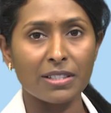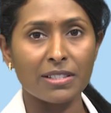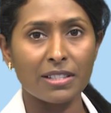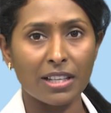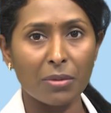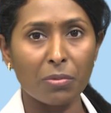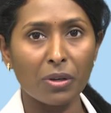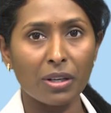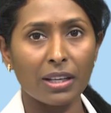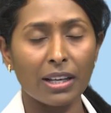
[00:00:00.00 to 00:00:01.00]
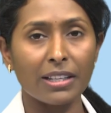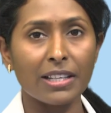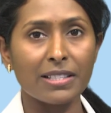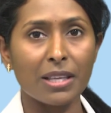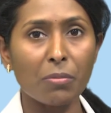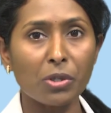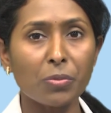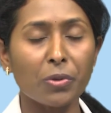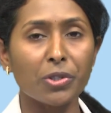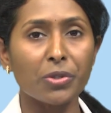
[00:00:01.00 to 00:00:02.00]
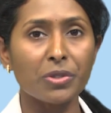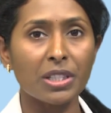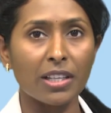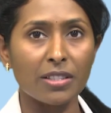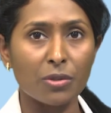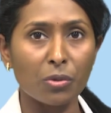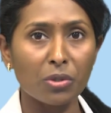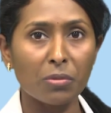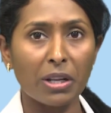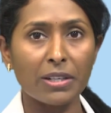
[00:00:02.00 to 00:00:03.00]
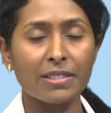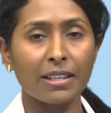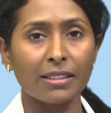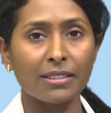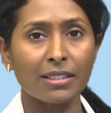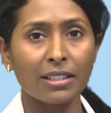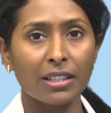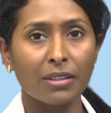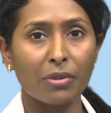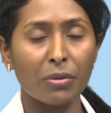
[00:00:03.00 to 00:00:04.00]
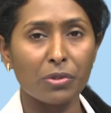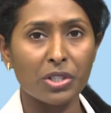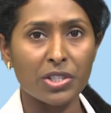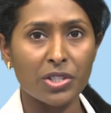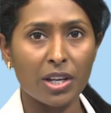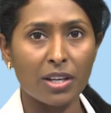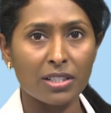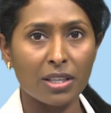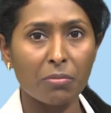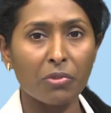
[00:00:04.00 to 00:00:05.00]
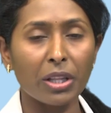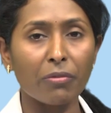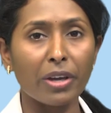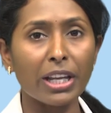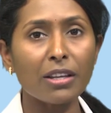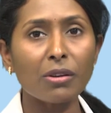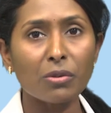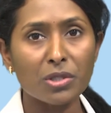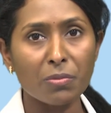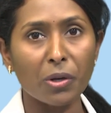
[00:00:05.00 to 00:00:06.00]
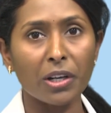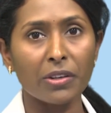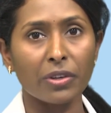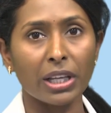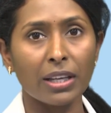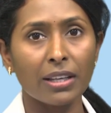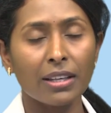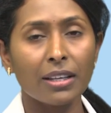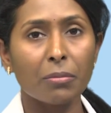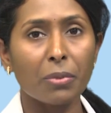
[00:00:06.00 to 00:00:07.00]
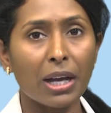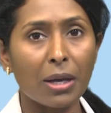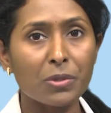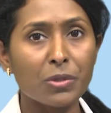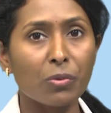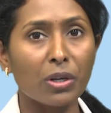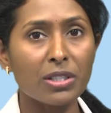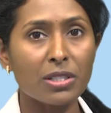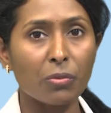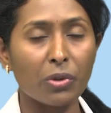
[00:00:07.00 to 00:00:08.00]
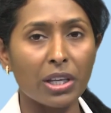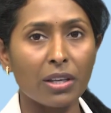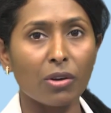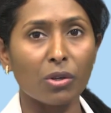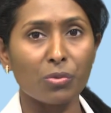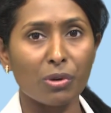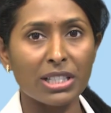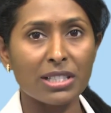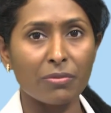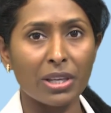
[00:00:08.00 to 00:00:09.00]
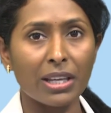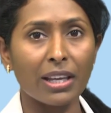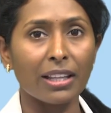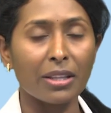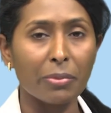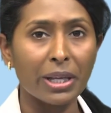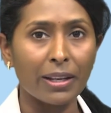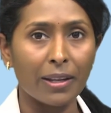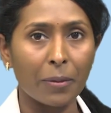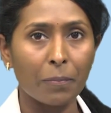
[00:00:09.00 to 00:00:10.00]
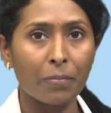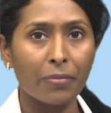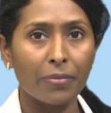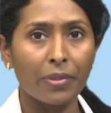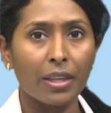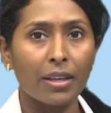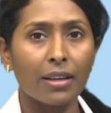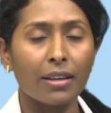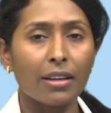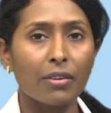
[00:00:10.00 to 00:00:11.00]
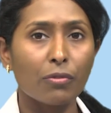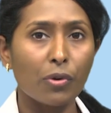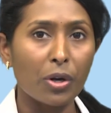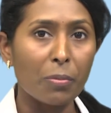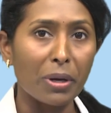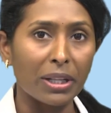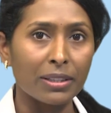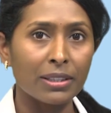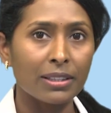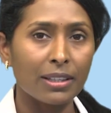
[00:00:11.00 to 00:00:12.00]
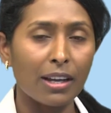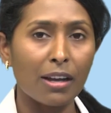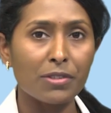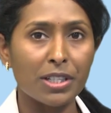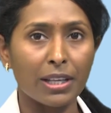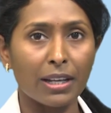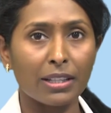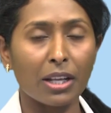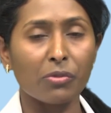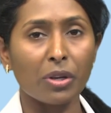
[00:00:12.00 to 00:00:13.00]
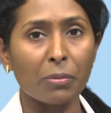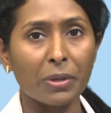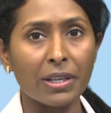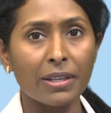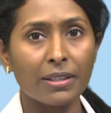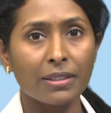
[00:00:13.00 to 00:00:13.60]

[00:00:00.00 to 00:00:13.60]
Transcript: is stable and he is able to produce his own blood cells, we would discharge them with a very close monitoring, perhaps once a week or twice a week in the beginning for a month. After that, that will be